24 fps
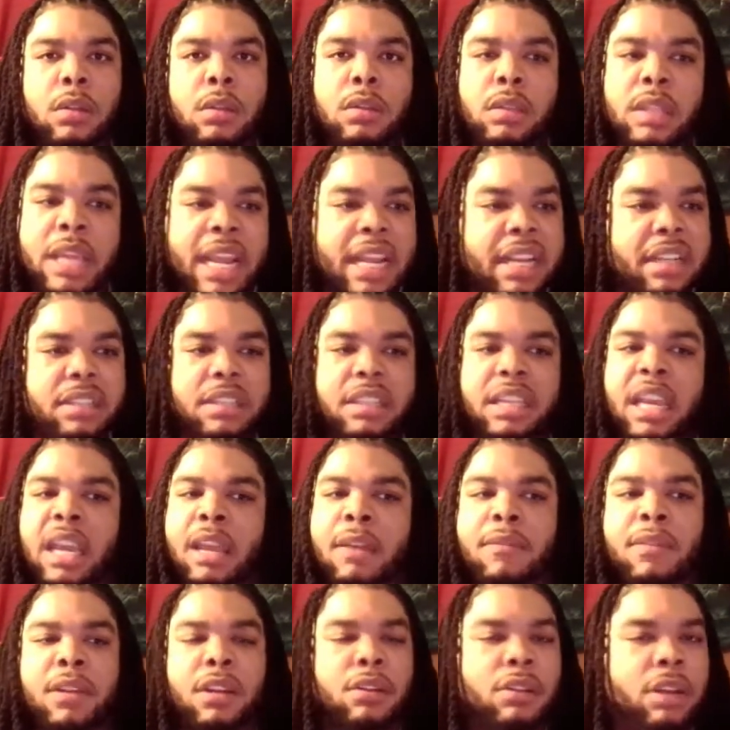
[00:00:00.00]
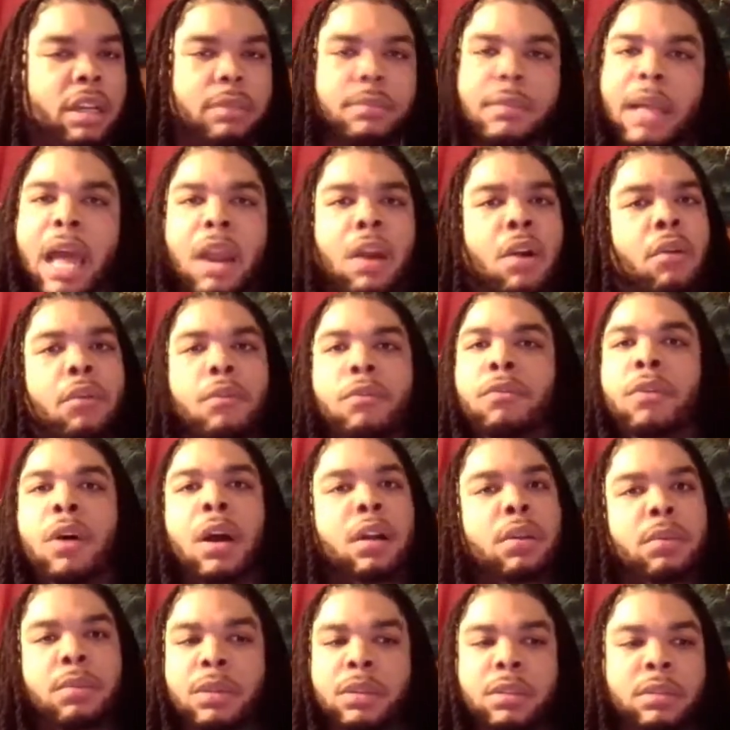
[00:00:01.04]
Thanksgiving, I don't
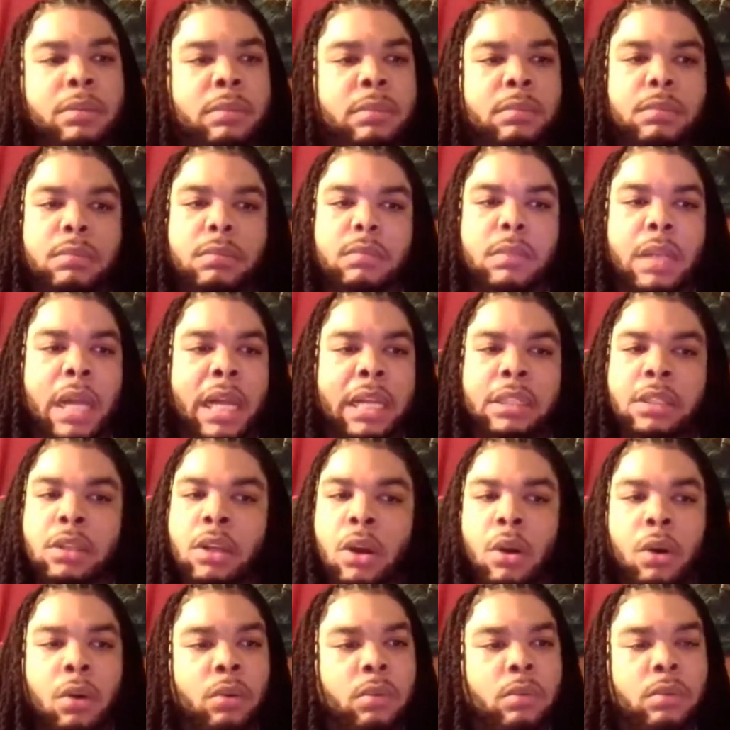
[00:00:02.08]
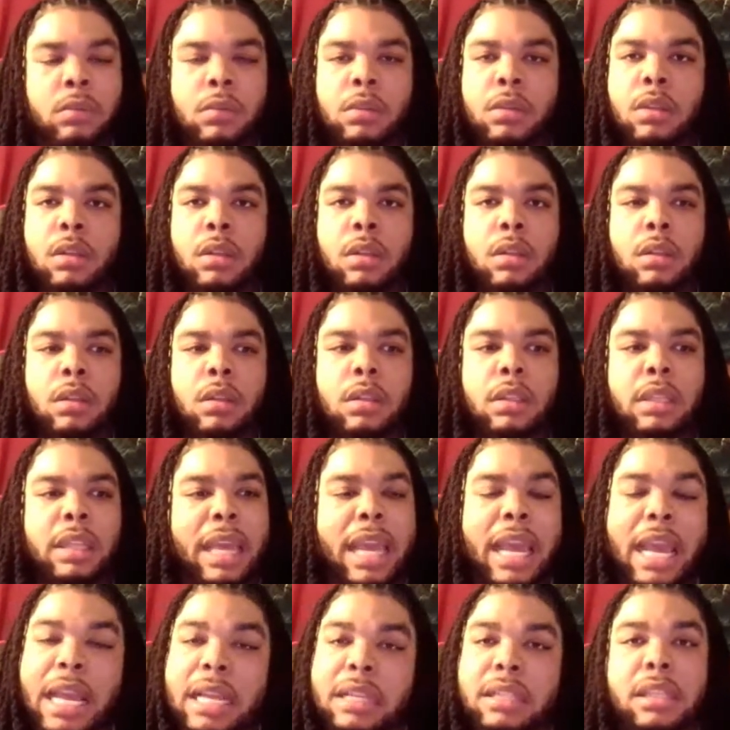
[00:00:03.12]
fuck with them. I don't.
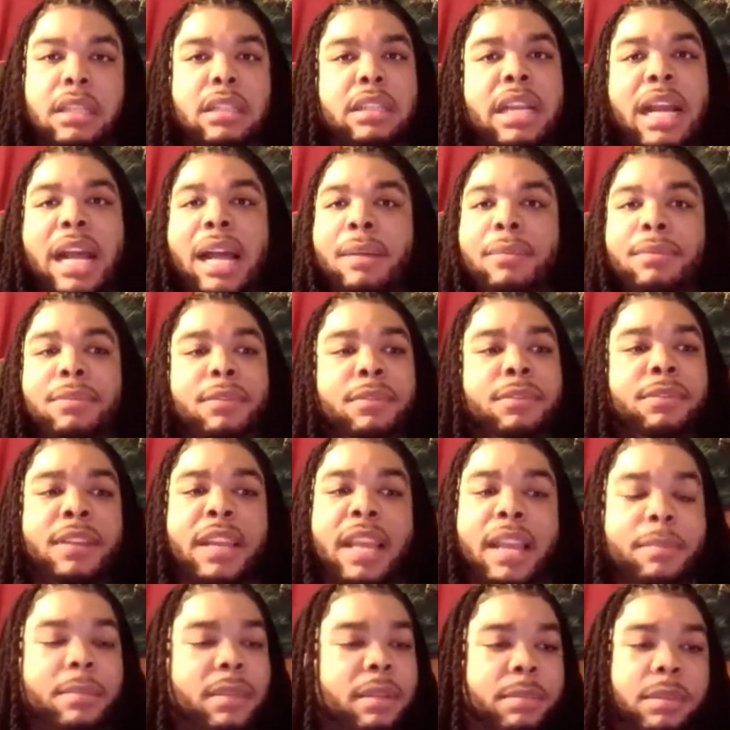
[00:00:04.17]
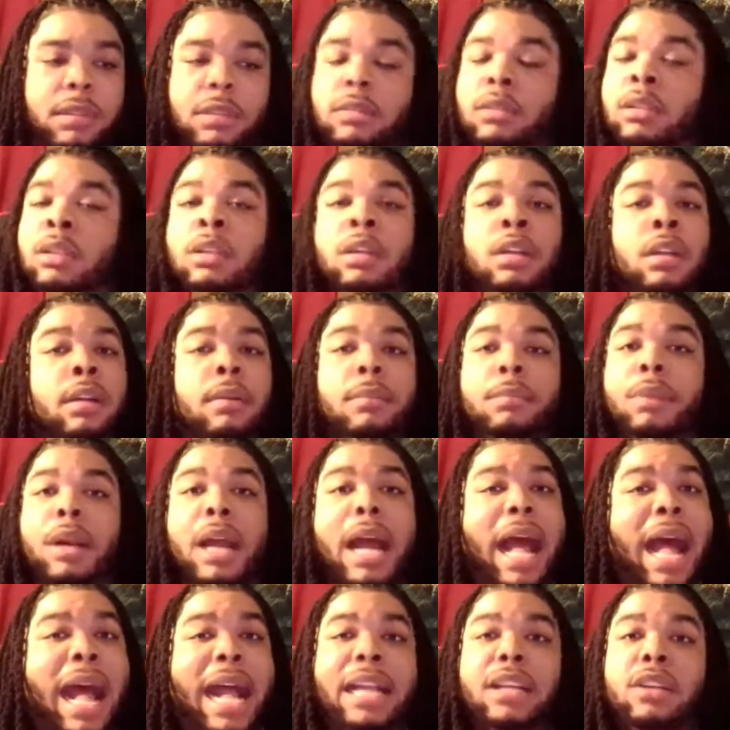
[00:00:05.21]
Yeah, it's a time for family, but, bro,
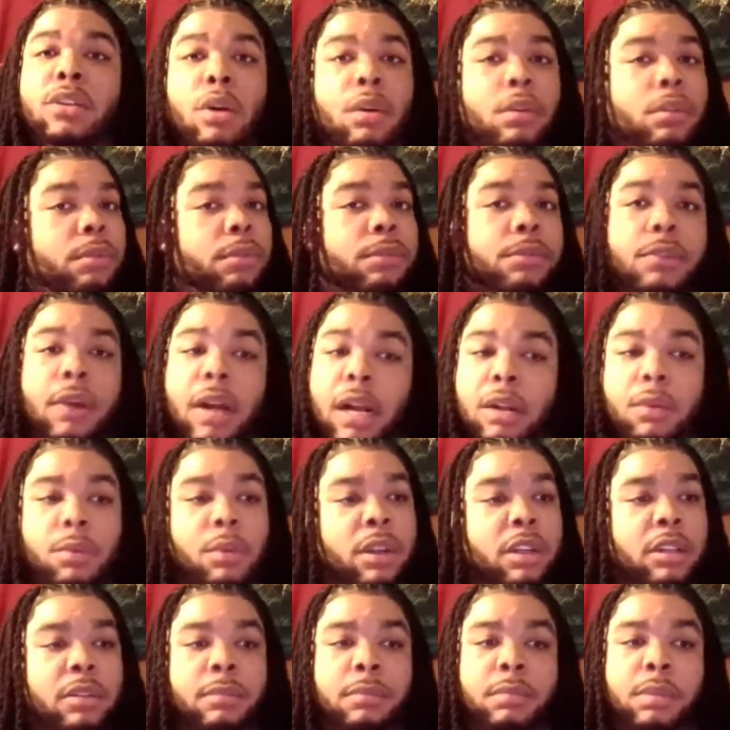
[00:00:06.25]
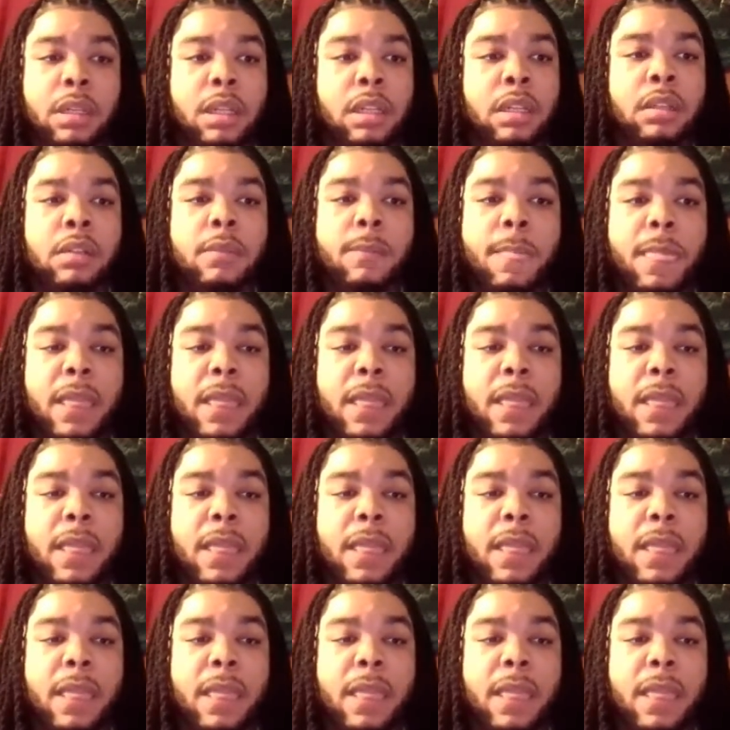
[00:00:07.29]
I don't fuck with them, bro.